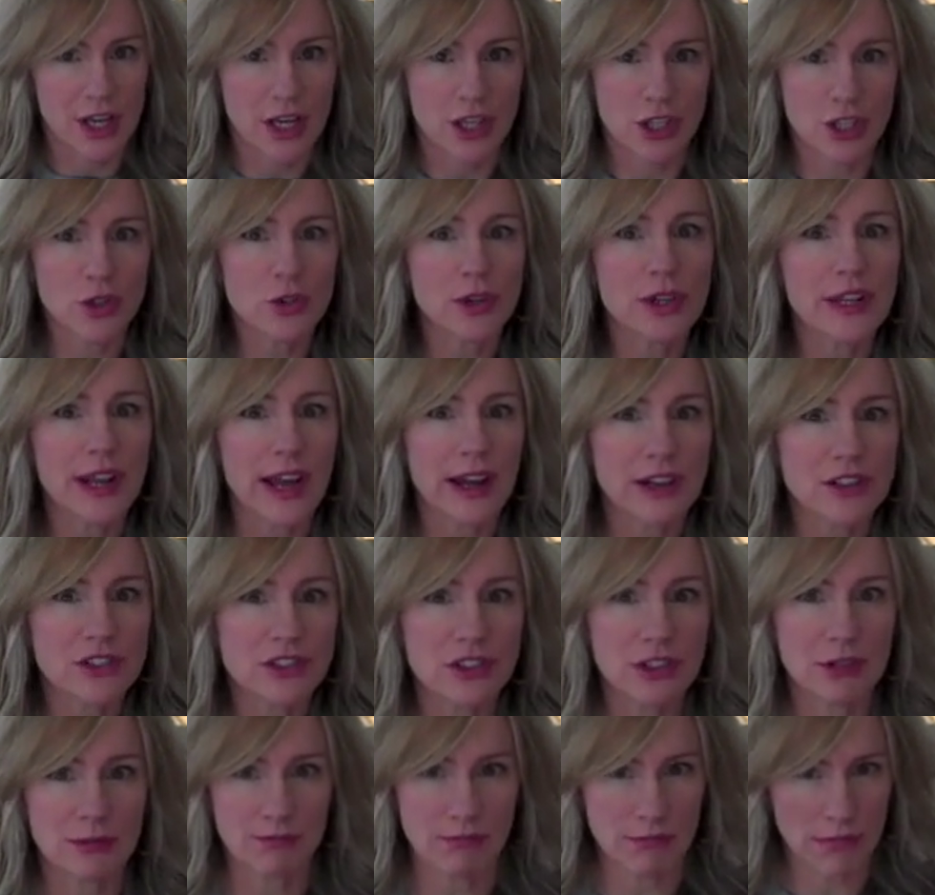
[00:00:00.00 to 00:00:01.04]
You can
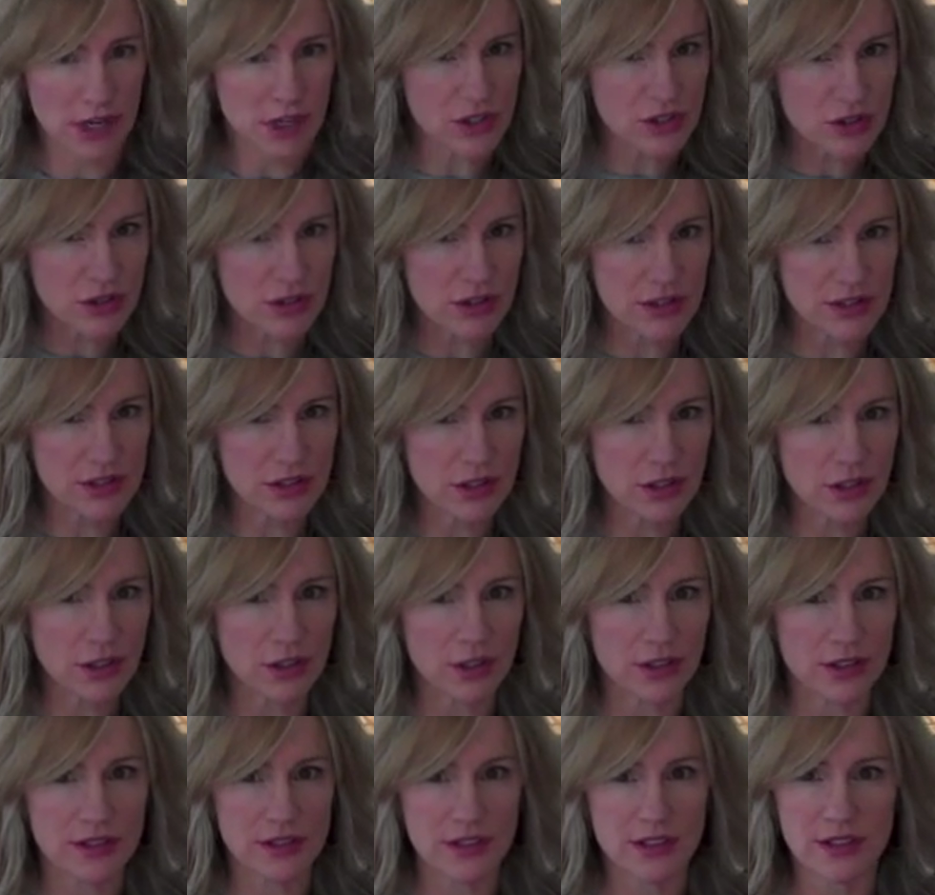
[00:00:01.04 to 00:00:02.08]
actually measure the
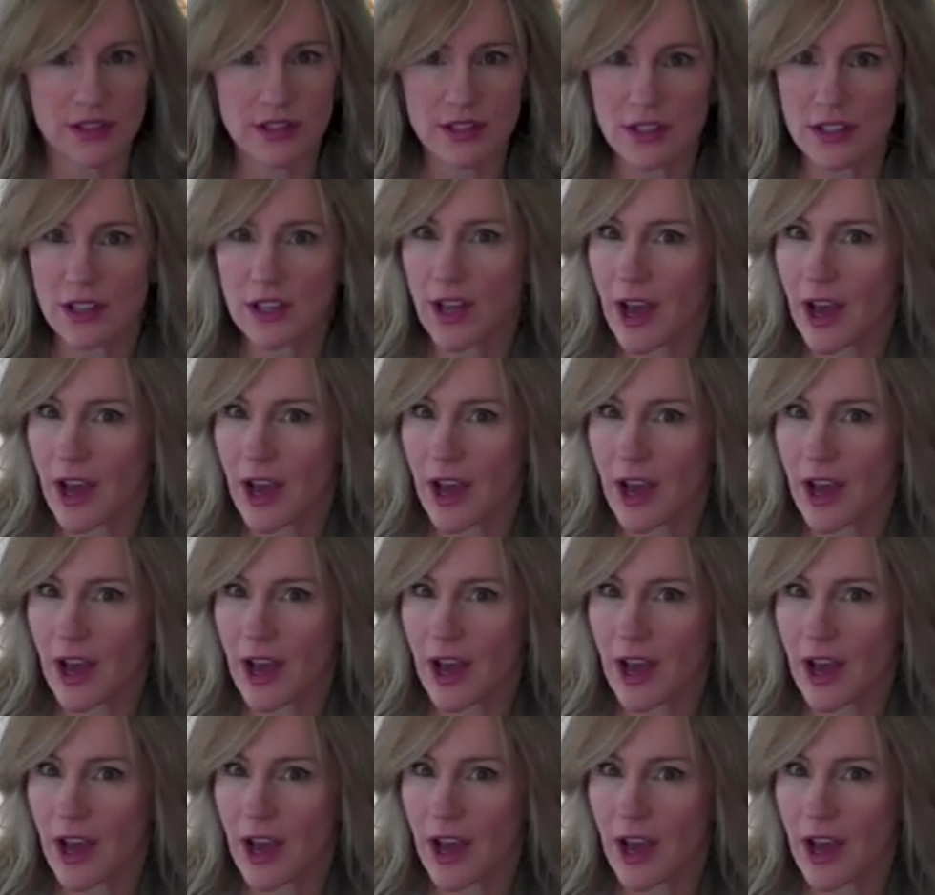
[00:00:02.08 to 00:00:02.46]
circles to see